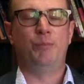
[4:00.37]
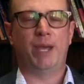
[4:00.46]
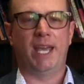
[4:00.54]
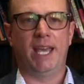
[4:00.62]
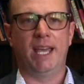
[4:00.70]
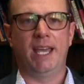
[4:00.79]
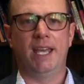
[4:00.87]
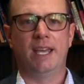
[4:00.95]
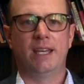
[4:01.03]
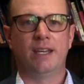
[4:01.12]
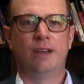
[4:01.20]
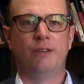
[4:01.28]
pay
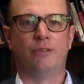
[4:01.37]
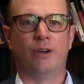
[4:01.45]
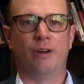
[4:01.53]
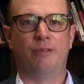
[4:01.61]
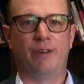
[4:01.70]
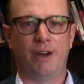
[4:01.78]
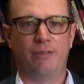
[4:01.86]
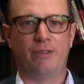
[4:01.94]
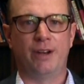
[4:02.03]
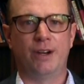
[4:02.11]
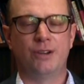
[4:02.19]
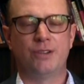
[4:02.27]
for our
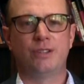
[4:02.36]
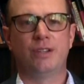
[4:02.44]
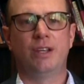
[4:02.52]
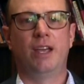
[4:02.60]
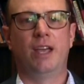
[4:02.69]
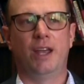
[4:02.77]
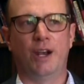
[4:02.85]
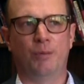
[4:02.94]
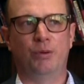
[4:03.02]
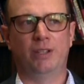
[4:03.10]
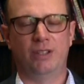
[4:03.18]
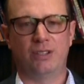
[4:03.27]
firefighters and our
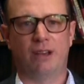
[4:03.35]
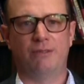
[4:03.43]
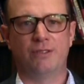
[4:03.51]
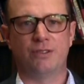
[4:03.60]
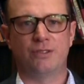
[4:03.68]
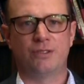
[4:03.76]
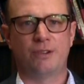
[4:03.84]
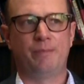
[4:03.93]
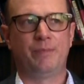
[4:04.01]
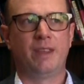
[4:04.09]
police officers.